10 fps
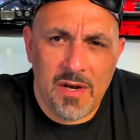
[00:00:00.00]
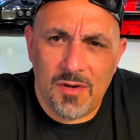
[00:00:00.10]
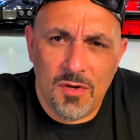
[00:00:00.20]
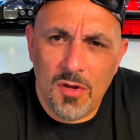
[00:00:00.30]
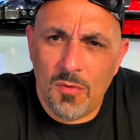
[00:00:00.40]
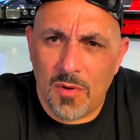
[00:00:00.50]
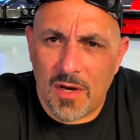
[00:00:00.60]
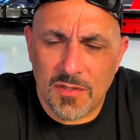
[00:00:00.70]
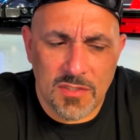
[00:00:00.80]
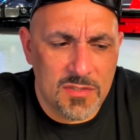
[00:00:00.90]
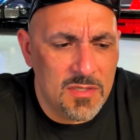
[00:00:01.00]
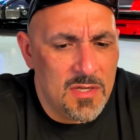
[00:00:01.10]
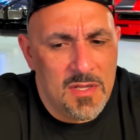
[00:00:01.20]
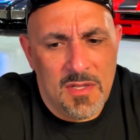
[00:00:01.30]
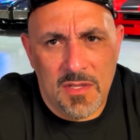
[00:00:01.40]
nowhere. Just
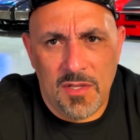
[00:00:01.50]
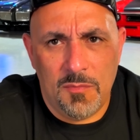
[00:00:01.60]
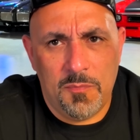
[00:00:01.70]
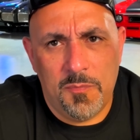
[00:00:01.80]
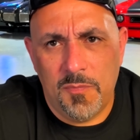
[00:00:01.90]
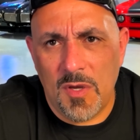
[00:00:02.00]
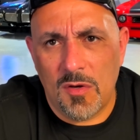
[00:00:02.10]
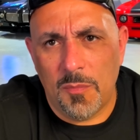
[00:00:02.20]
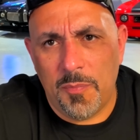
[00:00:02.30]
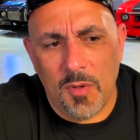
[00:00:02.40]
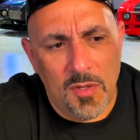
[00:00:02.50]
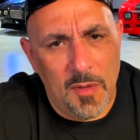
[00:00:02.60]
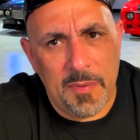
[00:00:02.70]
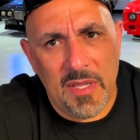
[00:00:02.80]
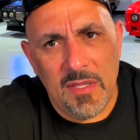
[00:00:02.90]
you'd go to pull
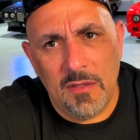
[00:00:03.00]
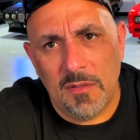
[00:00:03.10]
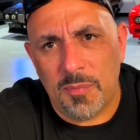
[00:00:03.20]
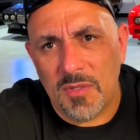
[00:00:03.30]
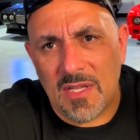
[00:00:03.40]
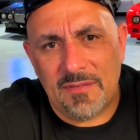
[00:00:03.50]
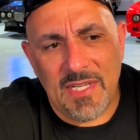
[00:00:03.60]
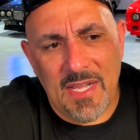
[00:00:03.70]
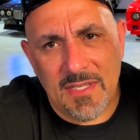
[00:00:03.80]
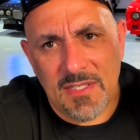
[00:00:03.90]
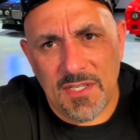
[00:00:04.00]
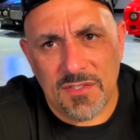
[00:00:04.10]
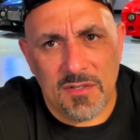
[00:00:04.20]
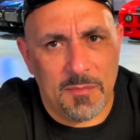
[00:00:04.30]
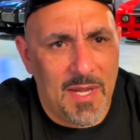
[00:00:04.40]
up a hill to pull out of a gas
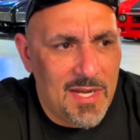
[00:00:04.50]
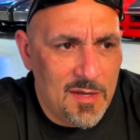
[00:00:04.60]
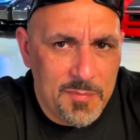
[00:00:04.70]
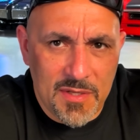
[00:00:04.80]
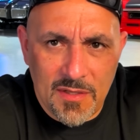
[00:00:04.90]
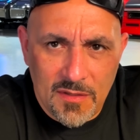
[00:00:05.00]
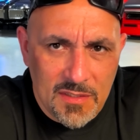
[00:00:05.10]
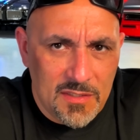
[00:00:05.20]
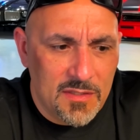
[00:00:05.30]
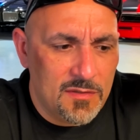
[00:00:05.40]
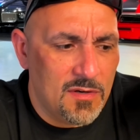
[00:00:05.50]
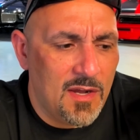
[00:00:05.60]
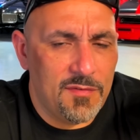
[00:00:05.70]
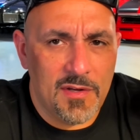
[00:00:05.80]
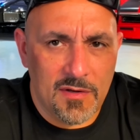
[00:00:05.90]
station, or back up a hill into the
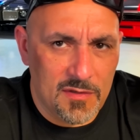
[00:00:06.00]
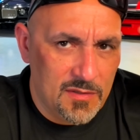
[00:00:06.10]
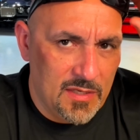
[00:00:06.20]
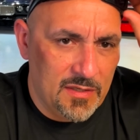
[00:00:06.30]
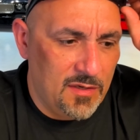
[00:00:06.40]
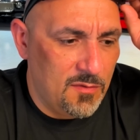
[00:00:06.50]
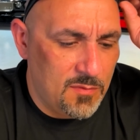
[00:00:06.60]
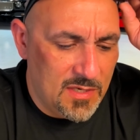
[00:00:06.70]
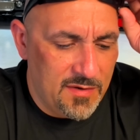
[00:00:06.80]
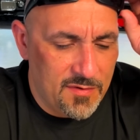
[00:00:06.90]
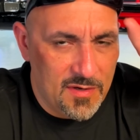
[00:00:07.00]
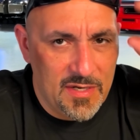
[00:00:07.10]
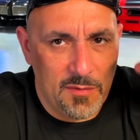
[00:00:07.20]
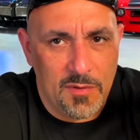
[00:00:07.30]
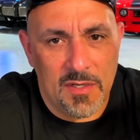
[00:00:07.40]
driveway, or whatever,
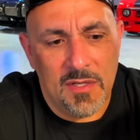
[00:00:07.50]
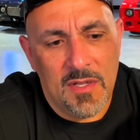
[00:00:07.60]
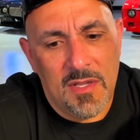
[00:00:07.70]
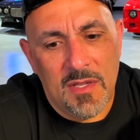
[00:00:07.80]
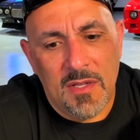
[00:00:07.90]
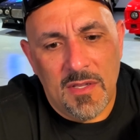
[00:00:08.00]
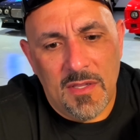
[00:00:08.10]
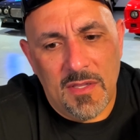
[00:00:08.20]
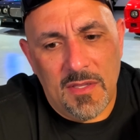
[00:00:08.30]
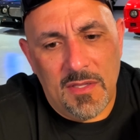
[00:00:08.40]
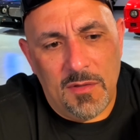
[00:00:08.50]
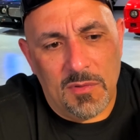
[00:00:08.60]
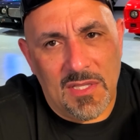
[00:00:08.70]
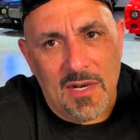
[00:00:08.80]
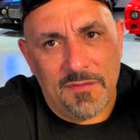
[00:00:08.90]
and you
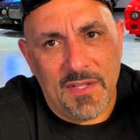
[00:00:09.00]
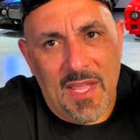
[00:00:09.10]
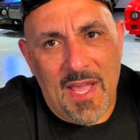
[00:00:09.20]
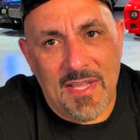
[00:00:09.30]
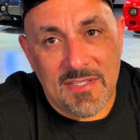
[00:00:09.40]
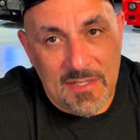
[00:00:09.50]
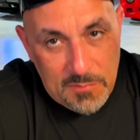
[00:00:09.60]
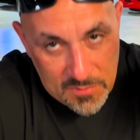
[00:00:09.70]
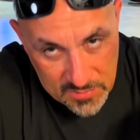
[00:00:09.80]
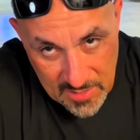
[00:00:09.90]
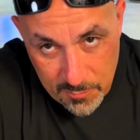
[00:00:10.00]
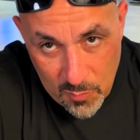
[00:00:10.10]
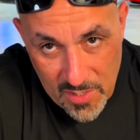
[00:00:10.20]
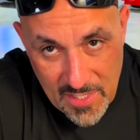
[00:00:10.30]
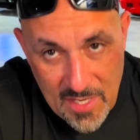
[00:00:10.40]
would let off the gas, and it would dip
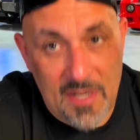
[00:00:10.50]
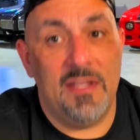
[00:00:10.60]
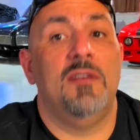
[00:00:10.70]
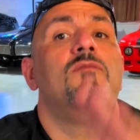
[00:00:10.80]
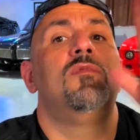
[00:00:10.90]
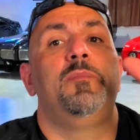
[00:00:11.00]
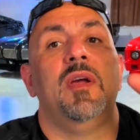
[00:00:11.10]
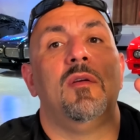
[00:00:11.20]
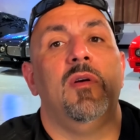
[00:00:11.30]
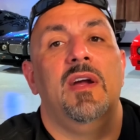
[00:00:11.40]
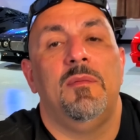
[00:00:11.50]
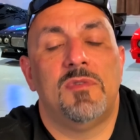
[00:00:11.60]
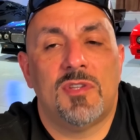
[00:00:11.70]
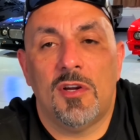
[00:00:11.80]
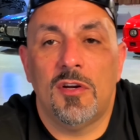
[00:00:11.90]
way down, and then pick way up and
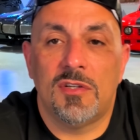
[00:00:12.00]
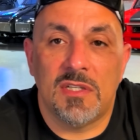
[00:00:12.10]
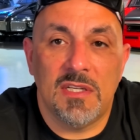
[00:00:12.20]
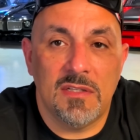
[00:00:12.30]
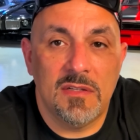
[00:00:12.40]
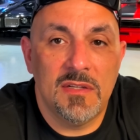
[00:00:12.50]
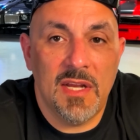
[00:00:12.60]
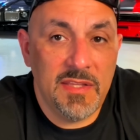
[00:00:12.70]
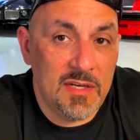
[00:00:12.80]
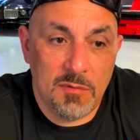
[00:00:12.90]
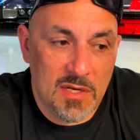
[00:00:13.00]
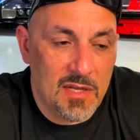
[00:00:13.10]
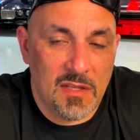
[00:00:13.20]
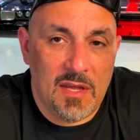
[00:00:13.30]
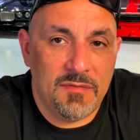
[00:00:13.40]
surge, and then it would
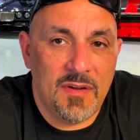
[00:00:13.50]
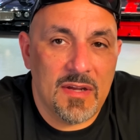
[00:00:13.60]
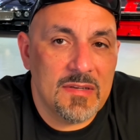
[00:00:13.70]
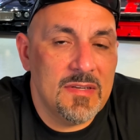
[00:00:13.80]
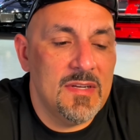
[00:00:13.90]
idle out fine.